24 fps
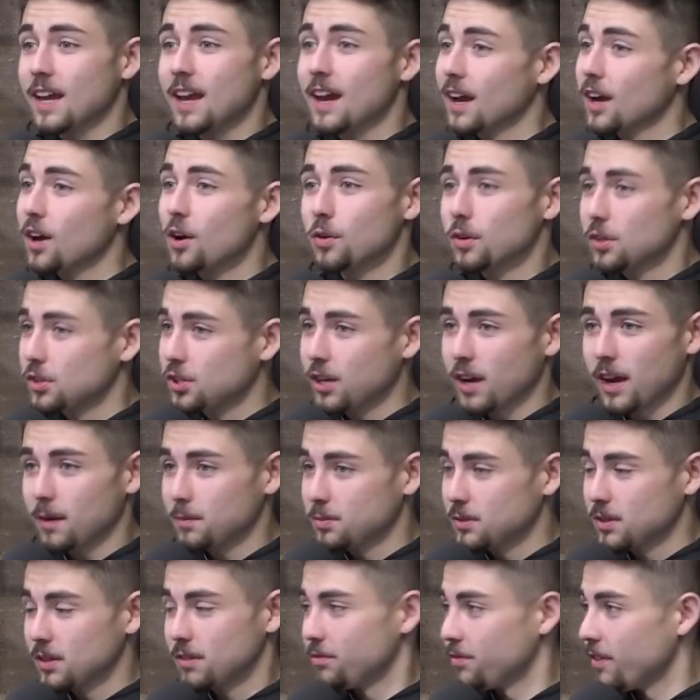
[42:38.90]
Can't go to
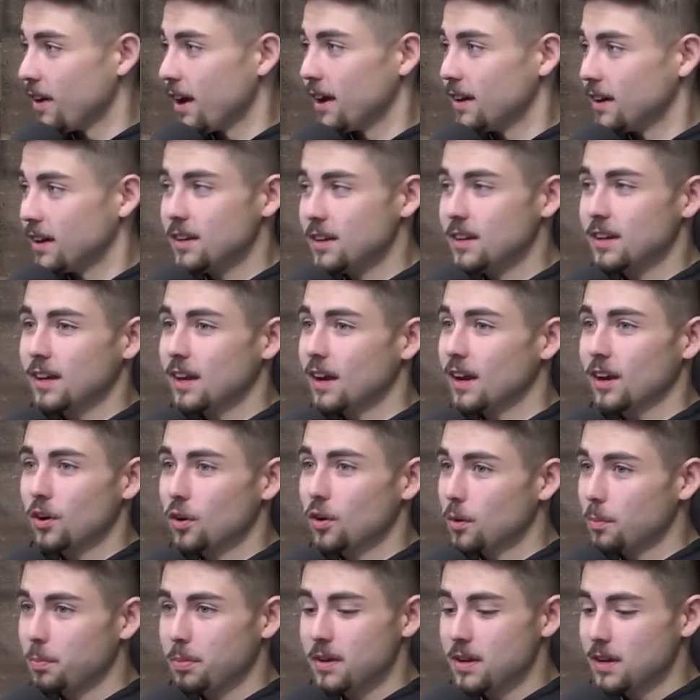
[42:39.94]
Champs and find it. You can't
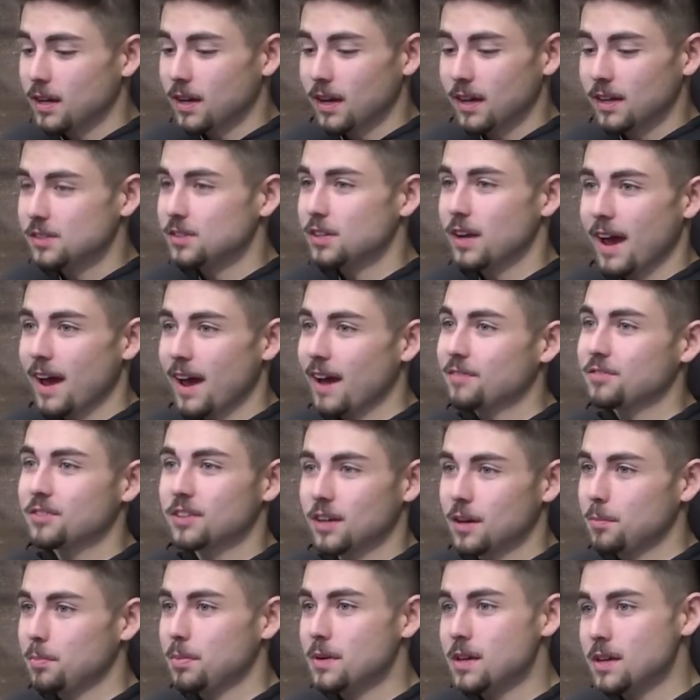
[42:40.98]
go to PKs. You have to get Peacock.